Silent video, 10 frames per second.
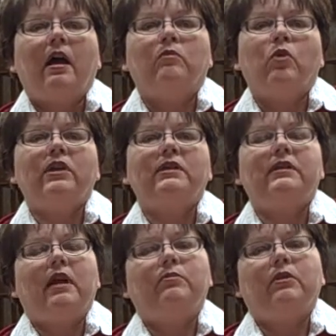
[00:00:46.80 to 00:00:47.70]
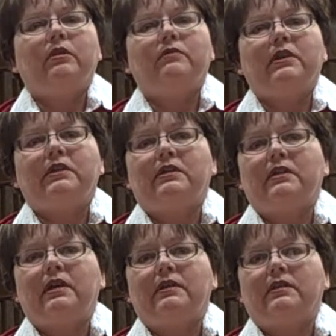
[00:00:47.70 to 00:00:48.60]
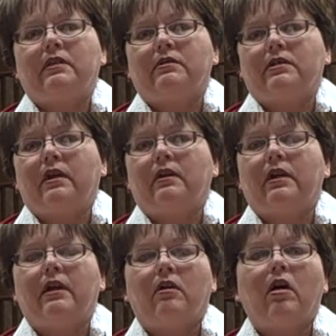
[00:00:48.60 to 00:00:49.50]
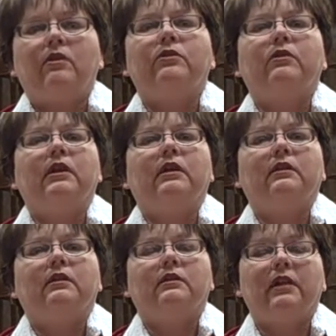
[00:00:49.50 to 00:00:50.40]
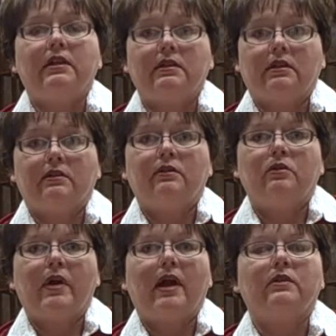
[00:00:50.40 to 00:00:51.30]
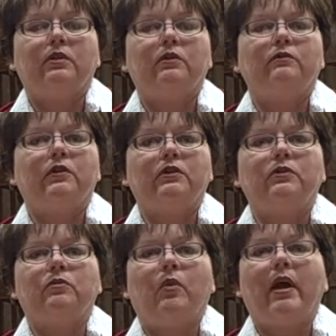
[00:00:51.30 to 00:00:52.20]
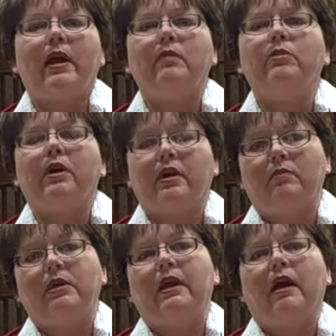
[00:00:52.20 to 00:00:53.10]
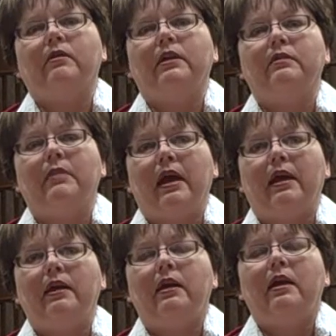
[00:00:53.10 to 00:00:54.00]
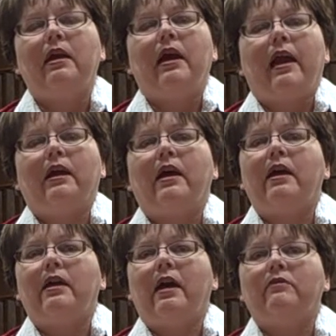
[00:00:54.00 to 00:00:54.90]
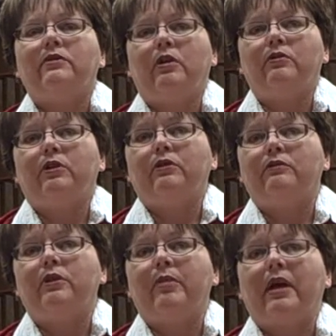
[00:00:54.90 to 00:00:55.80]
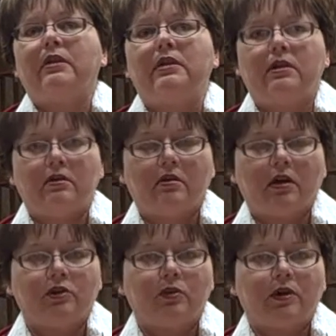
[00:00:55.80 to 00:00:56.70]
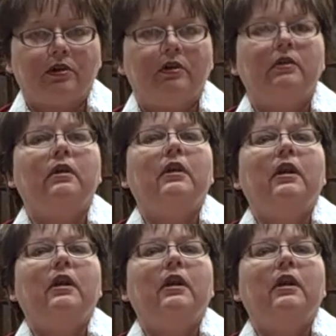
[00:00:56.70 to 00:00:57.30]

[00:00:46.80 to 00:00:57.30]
One example of this is there's an author in London who has her first YA book coming out in May, and I have known her for about a year on Twitter.